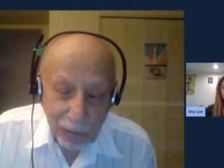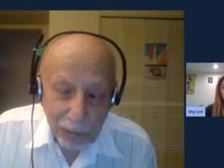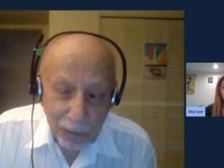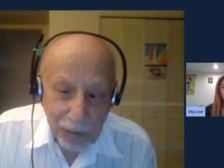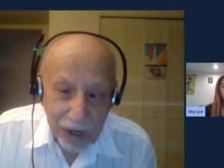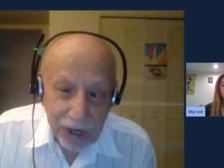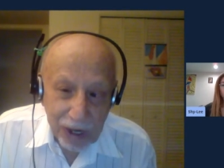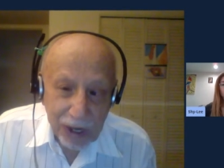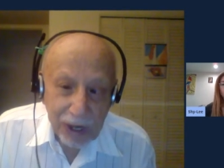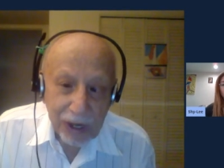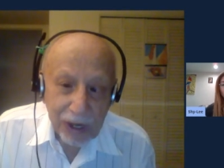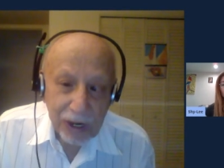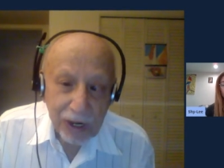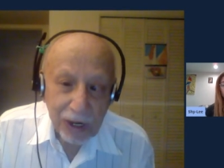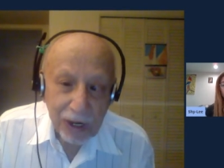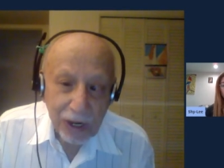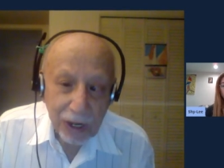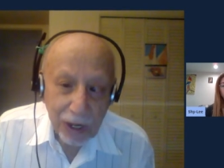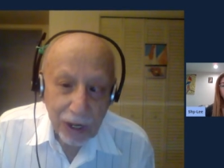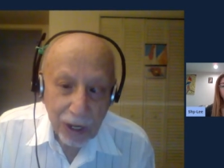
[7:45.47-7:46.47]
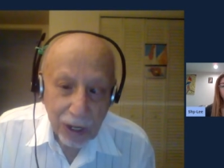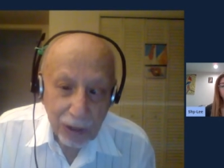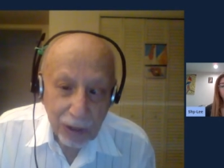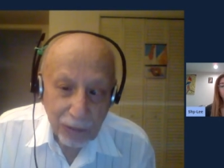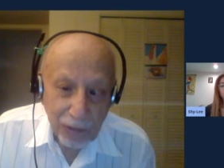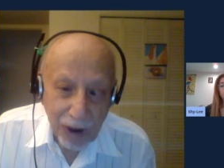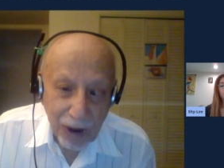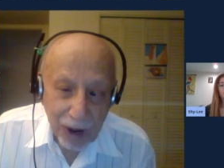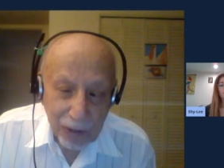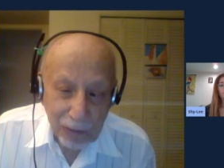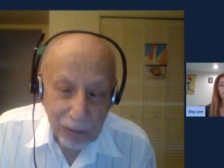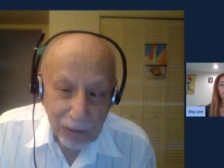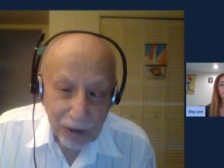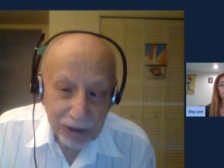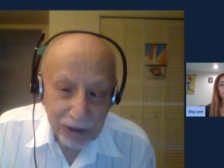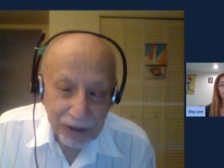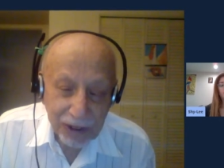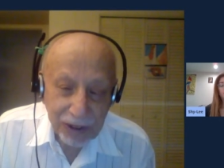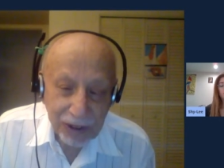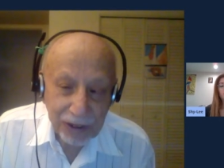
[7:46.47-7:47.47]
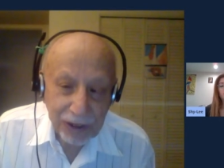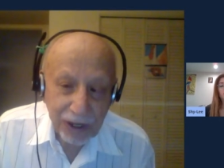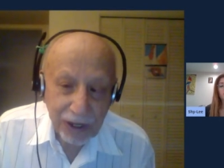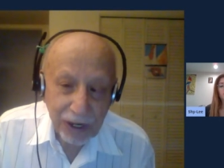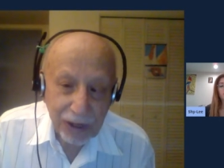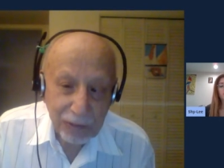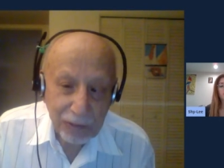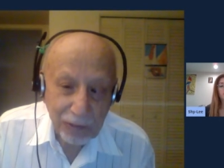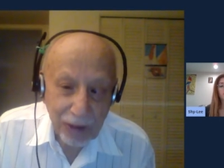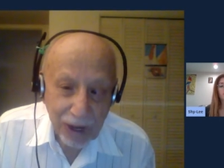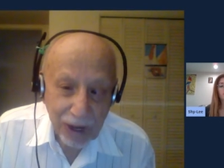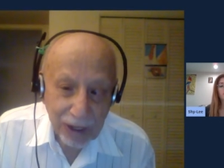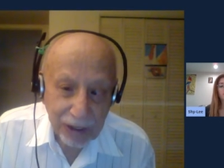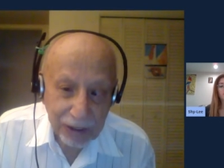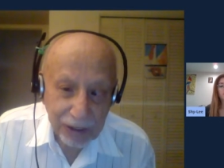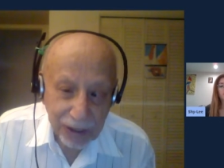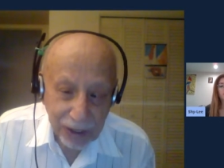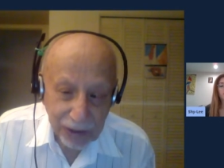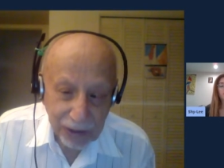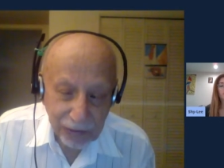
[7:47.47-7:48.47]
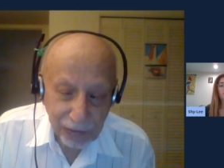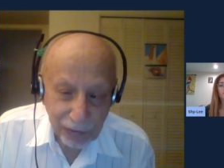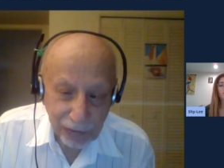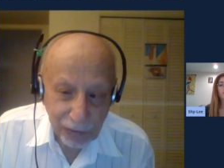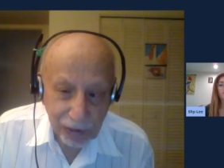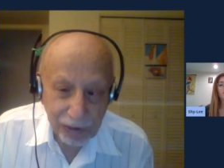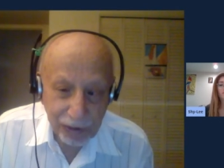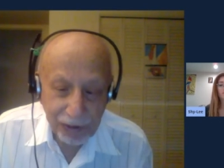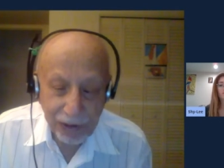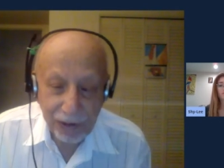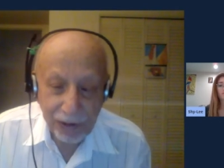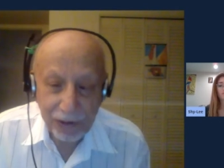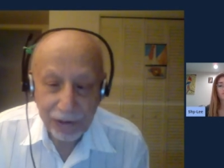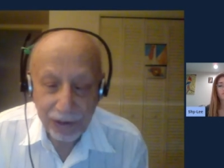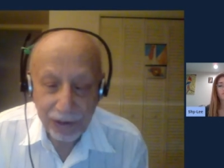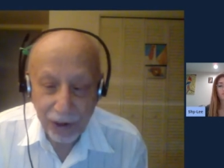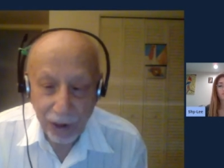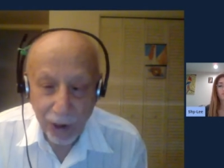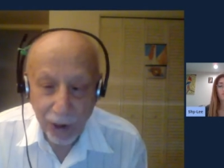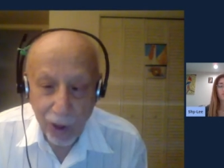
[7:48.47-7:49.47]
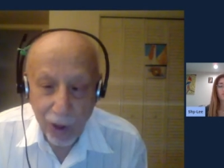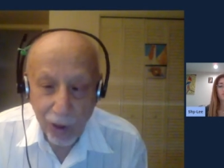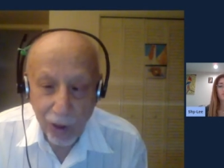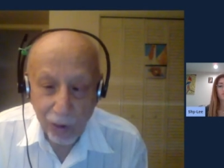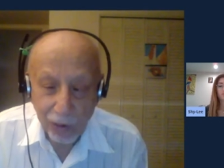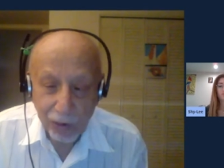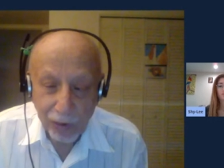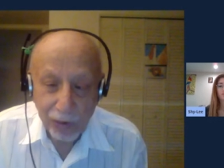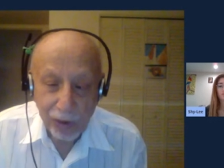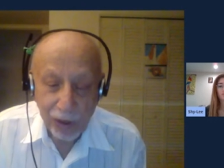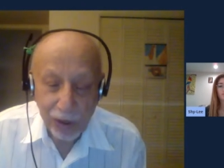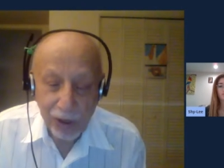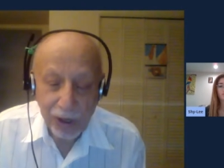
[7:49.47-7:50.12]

Me, my mother, and my grandfather, along